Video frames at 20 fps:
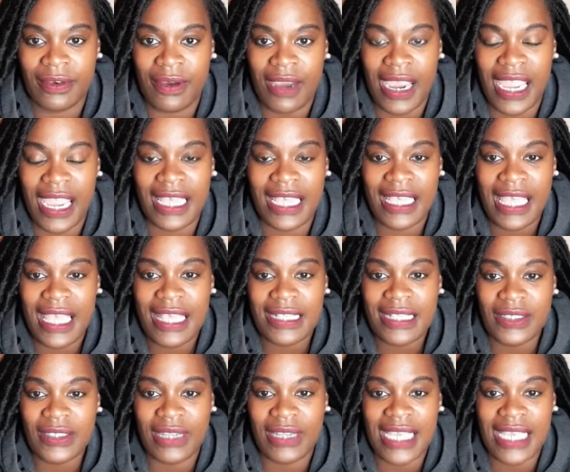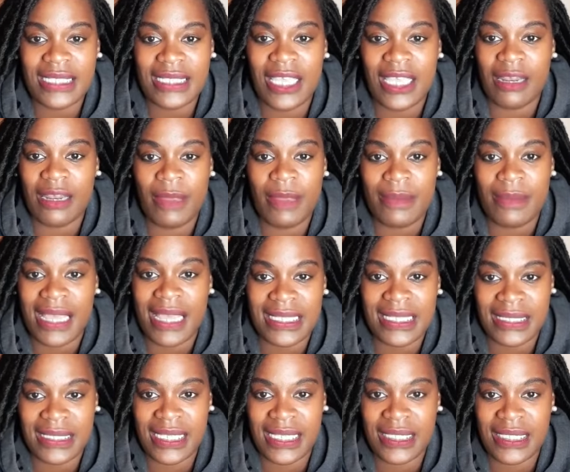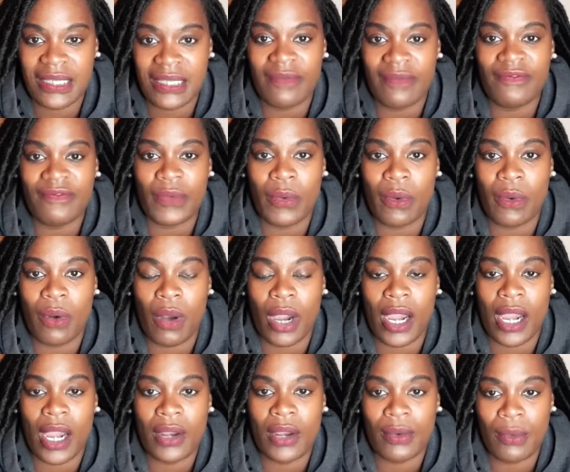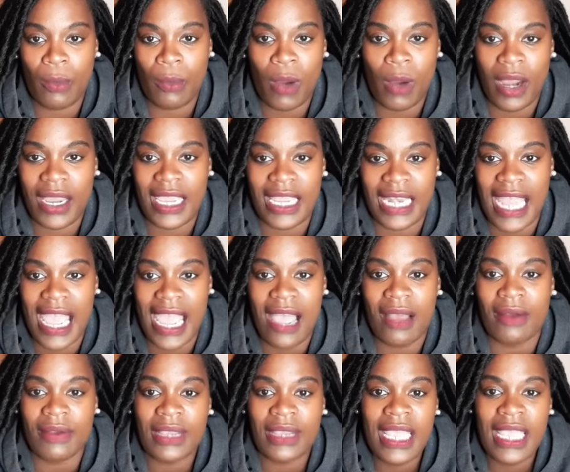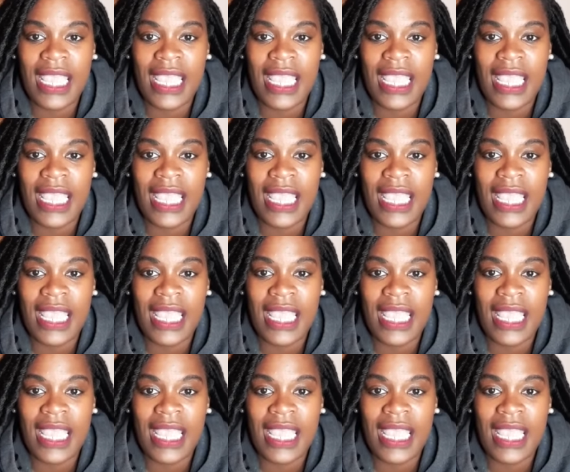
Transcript: right? So that's going to be my system for working out.